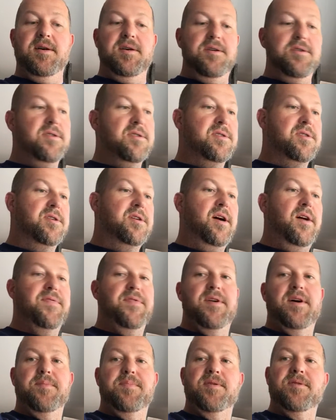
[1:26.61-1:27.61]
You just scuff
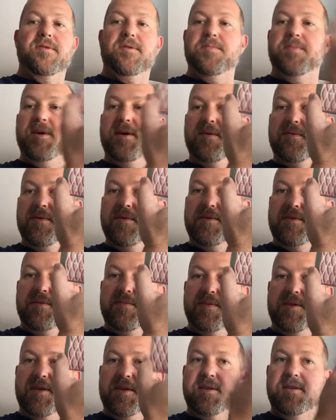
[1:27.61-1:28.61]
it up a little bit with
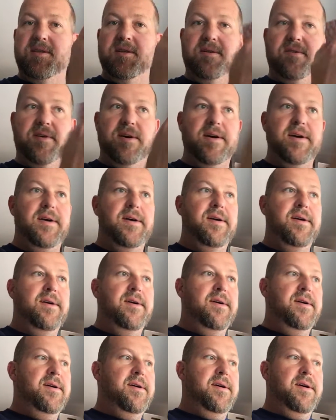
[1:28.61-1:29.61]
some 60 grit,
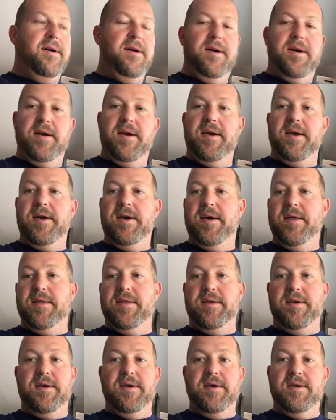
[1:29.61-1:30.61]

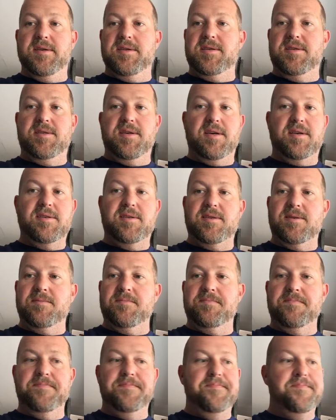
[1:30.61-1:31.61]
and it sticks
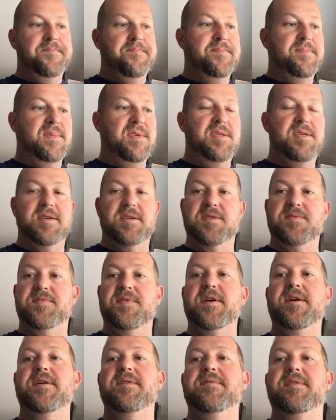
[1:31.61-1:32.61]

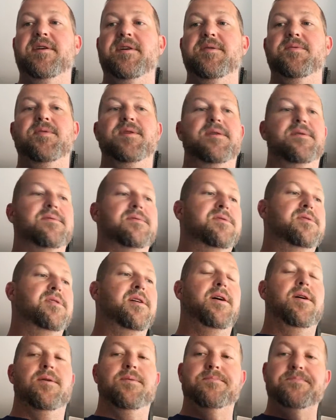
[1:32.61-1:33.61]
very, very well.
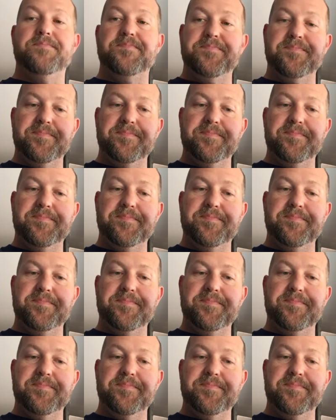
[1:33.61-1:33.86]
So